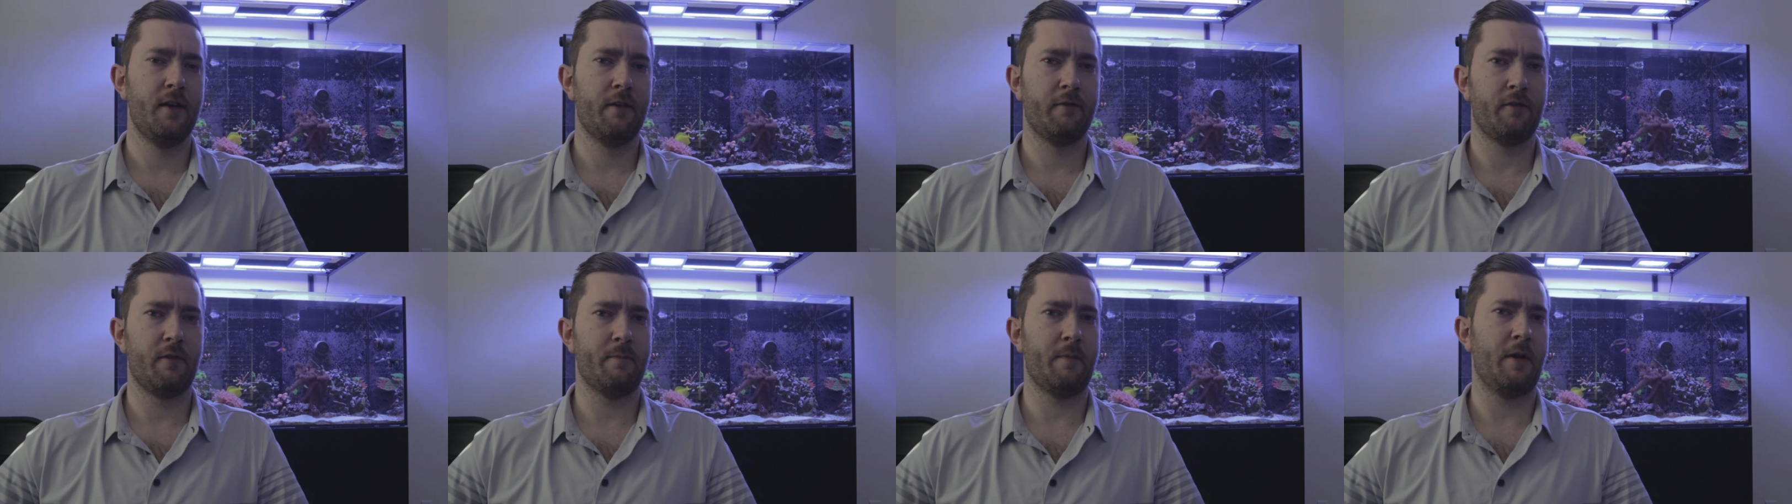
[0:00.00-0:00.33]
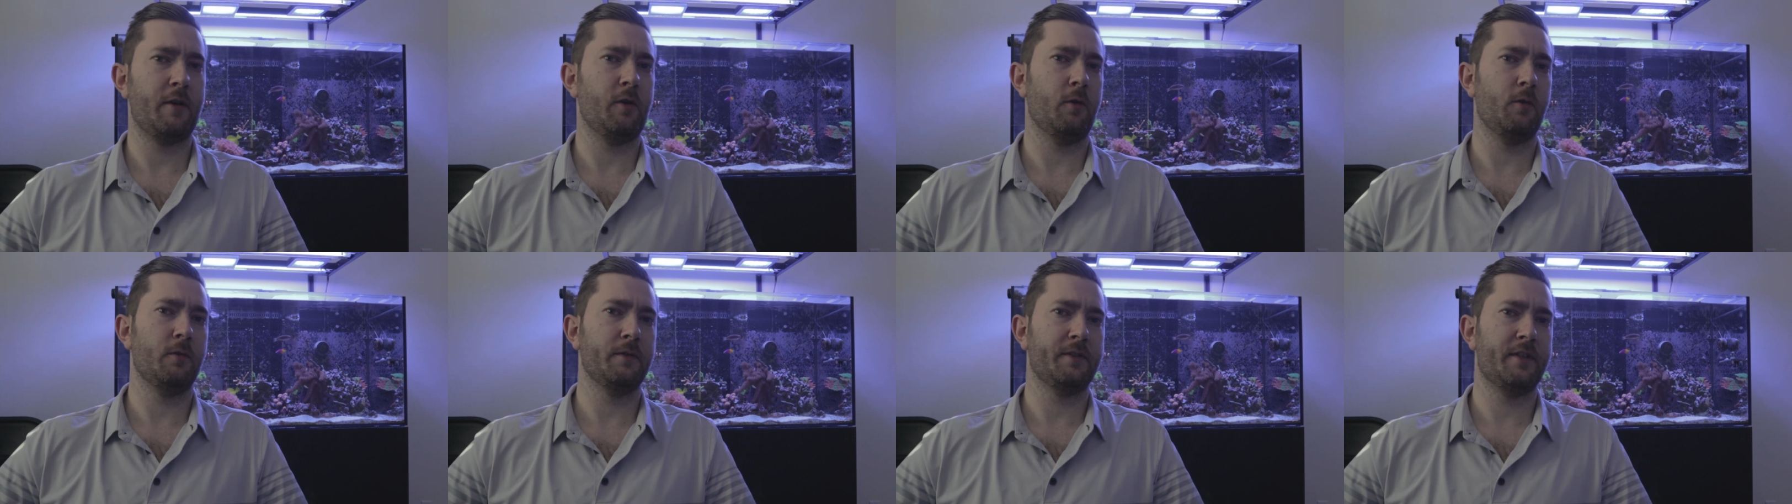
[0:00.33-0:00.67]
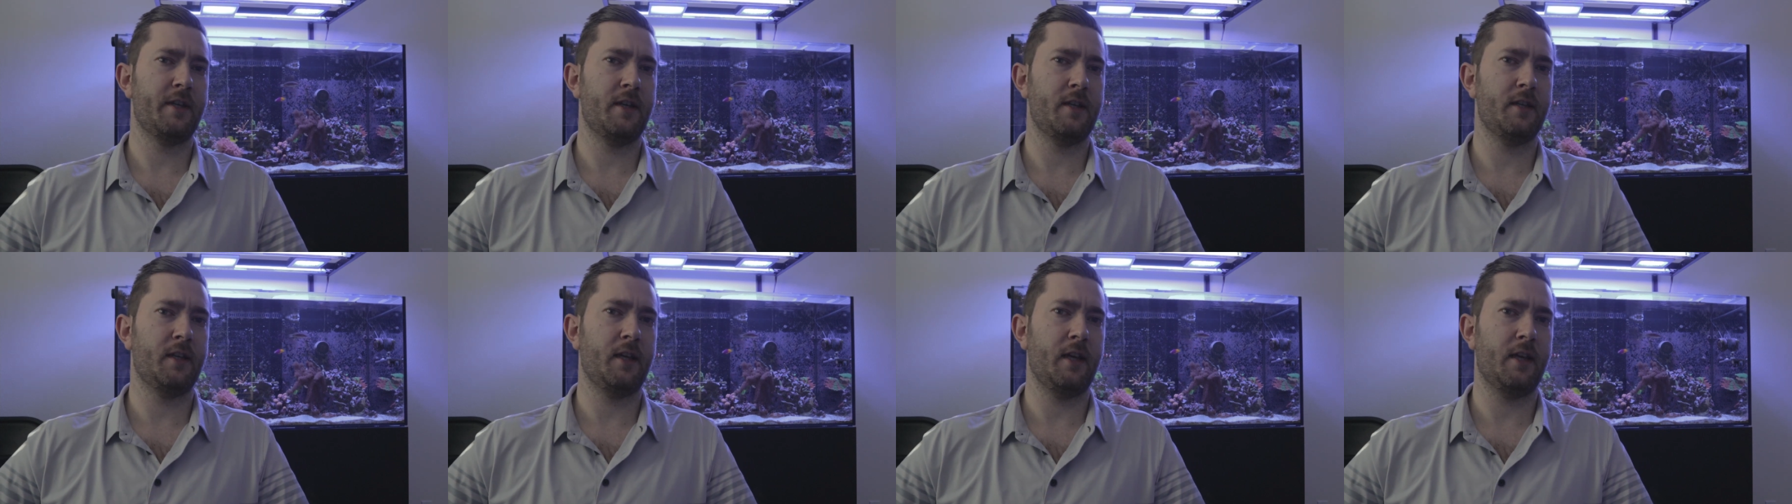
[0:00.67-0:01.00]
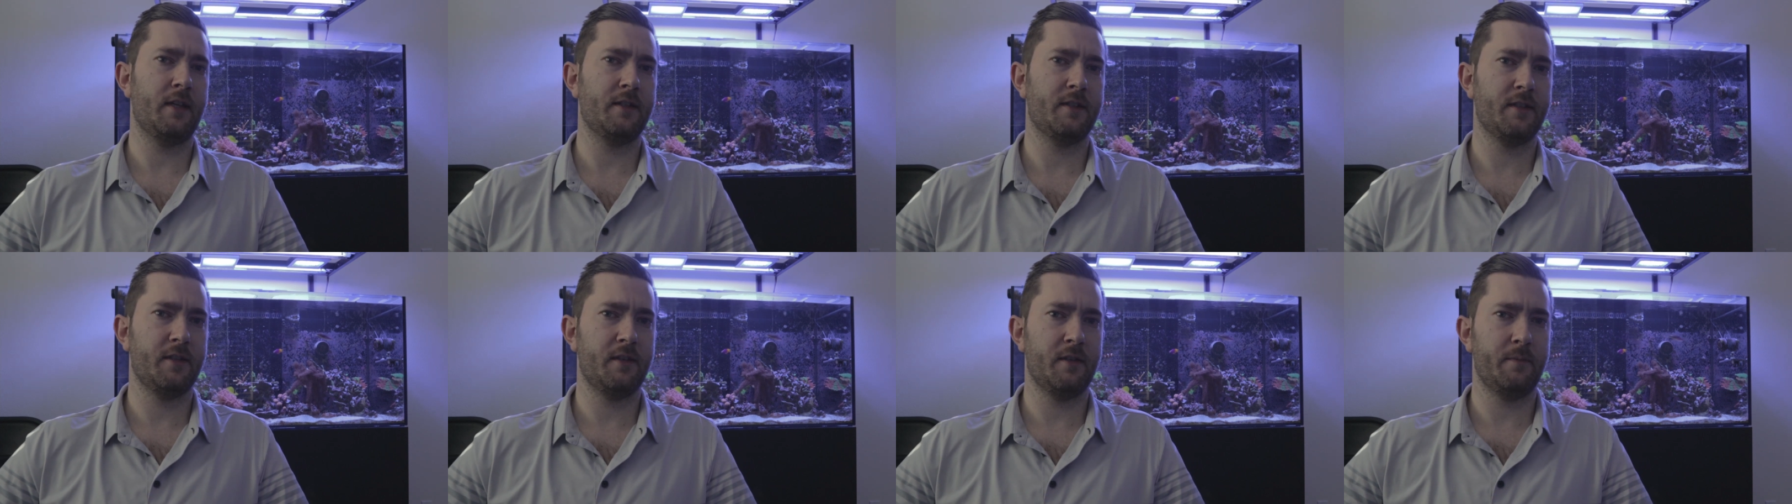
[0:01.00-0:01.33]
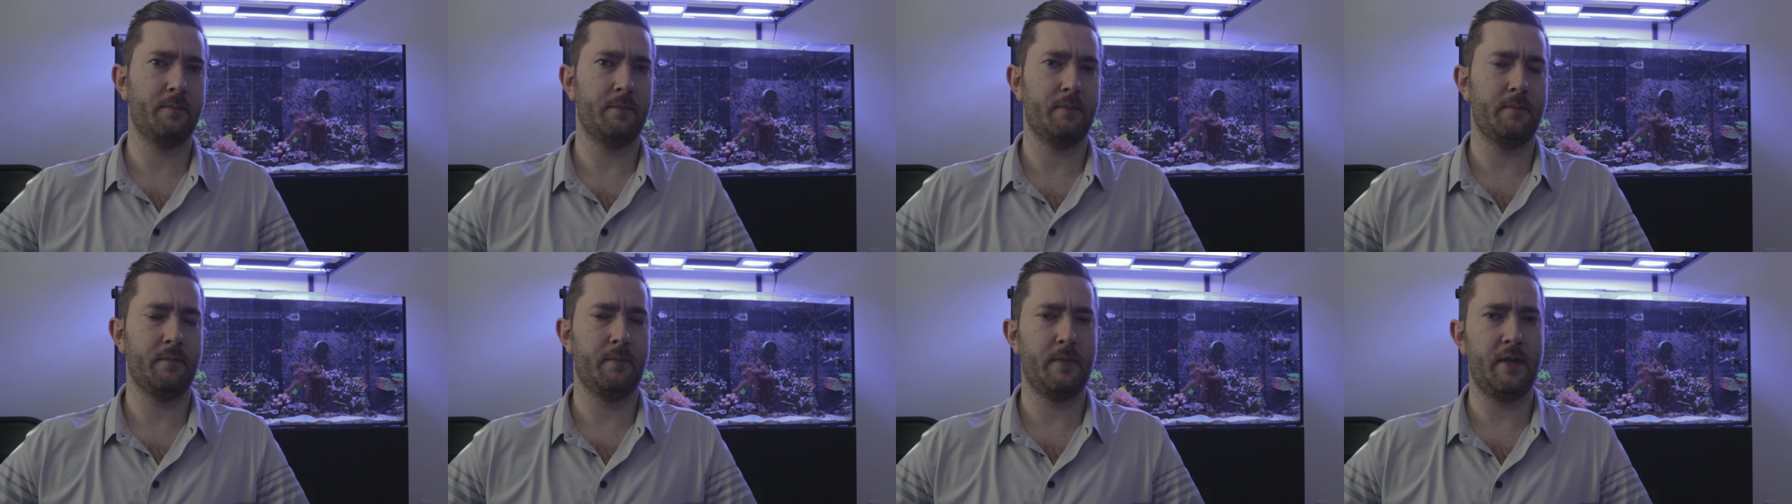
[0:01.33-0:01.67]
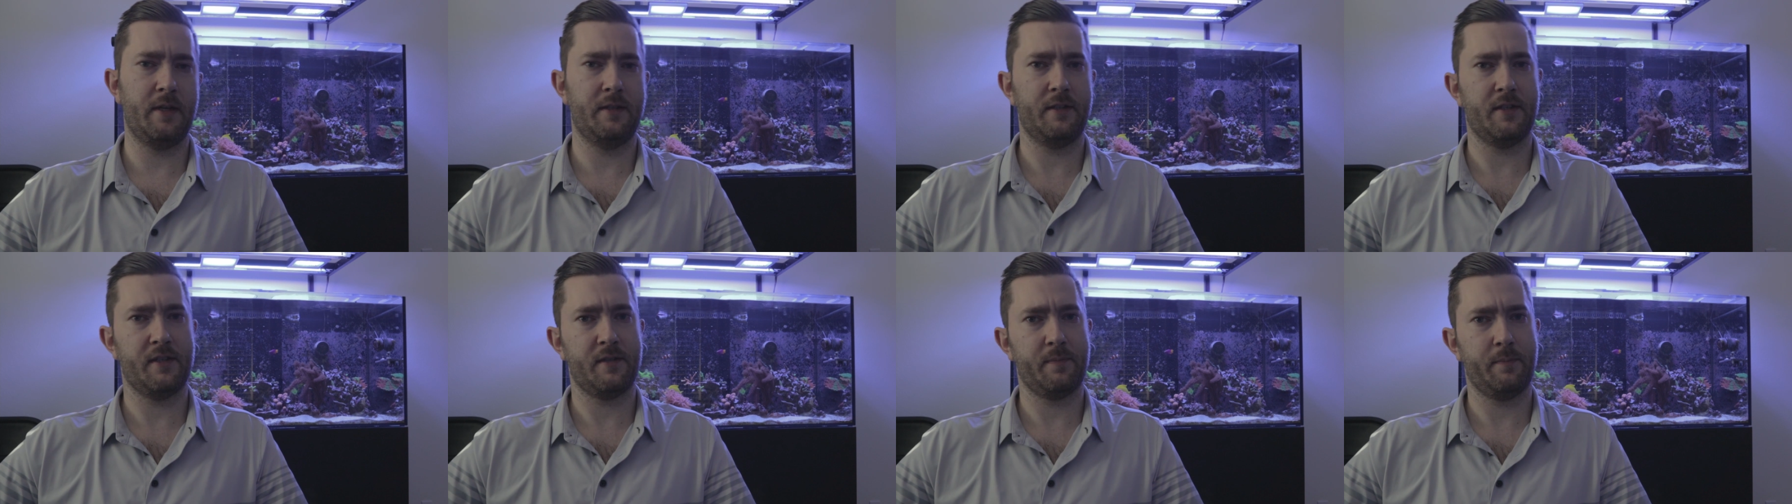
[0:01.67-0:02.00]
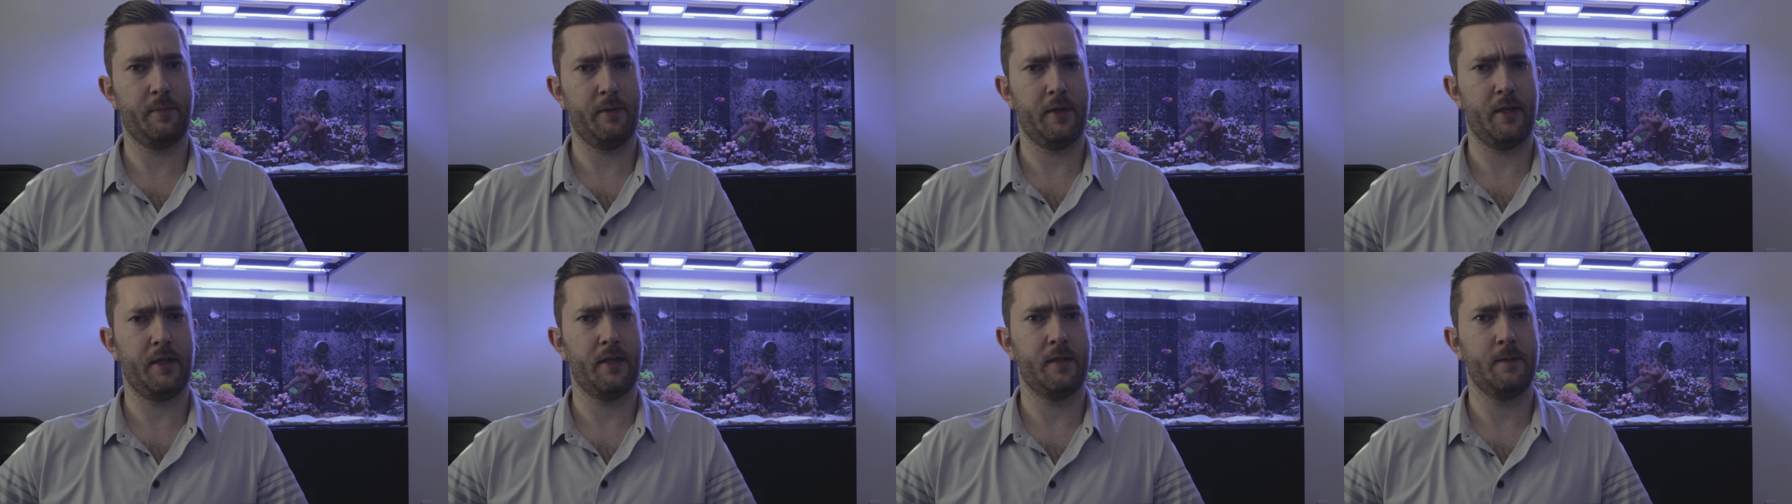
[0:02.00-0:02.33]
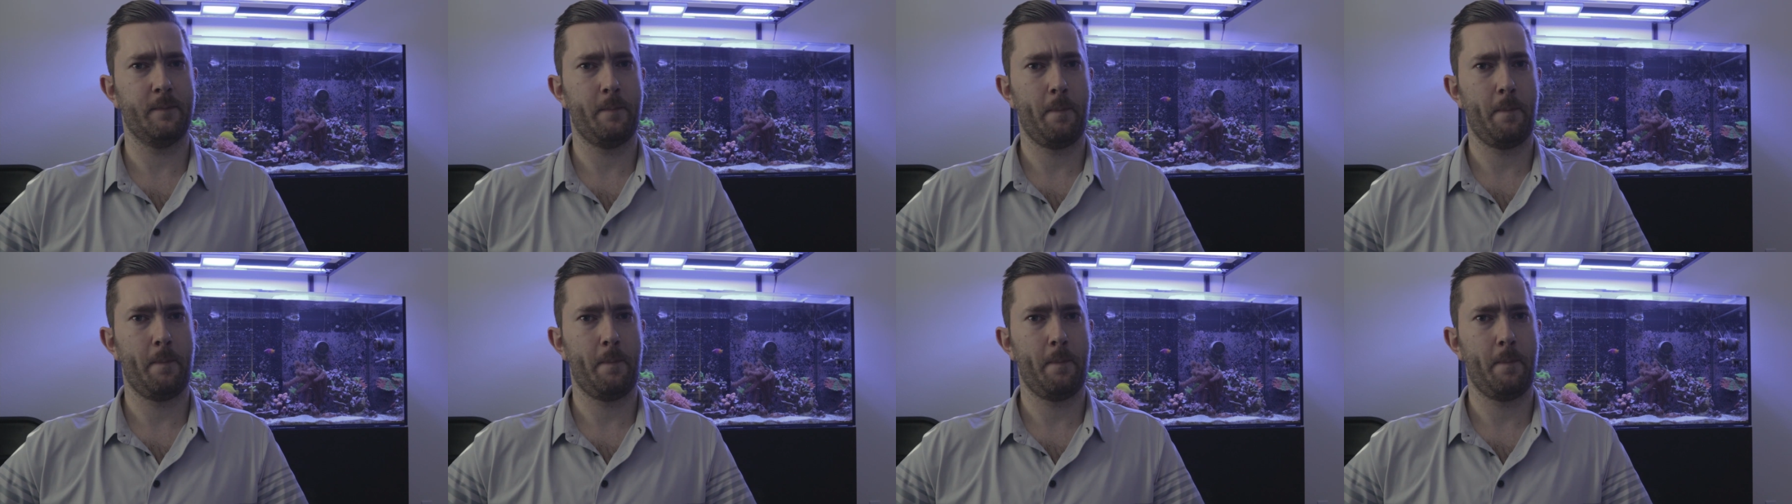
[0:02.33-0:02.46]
from my old tank into the main display.